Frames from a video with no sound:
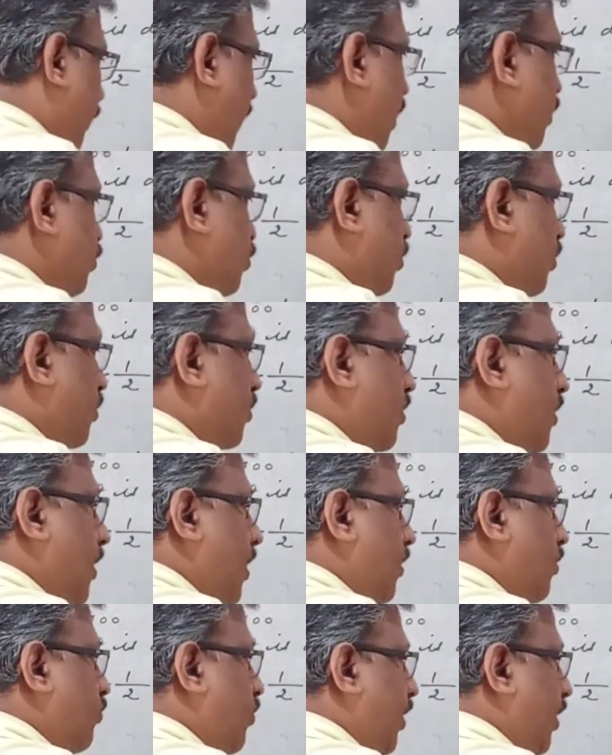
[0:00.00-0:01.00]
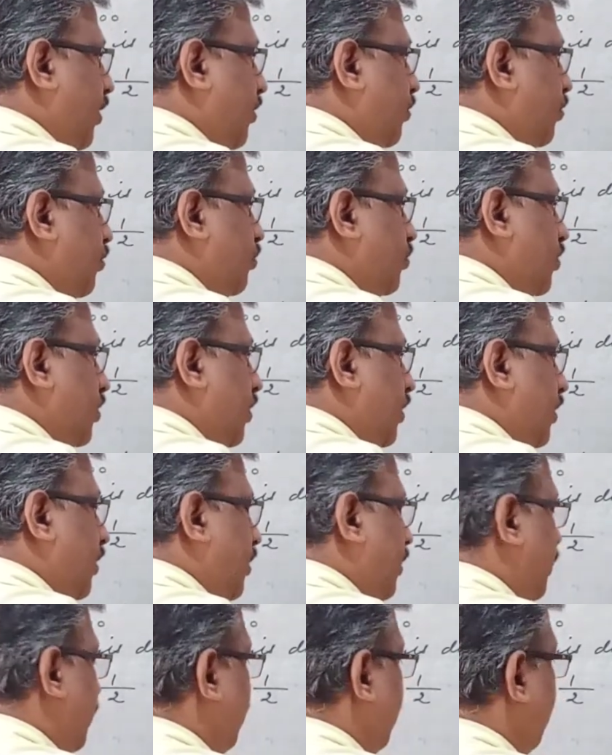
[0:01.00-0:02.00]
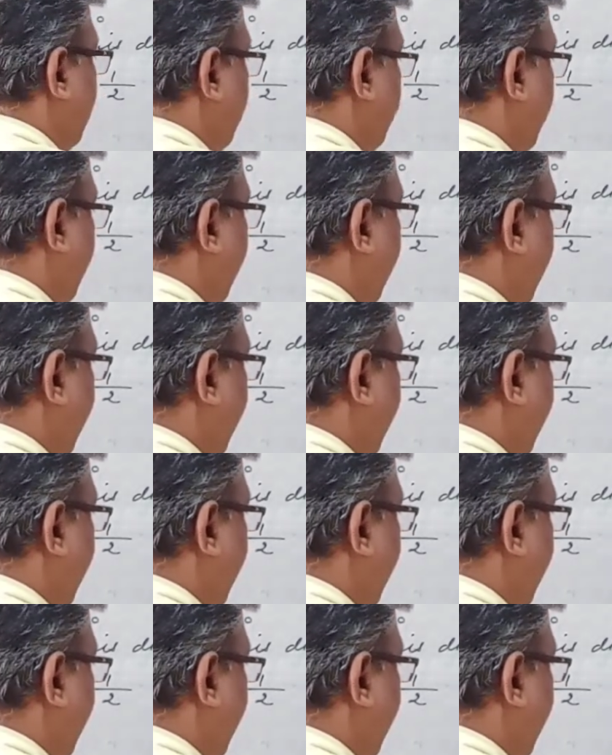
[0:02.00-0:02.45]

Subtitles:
So what you have to do? You have to take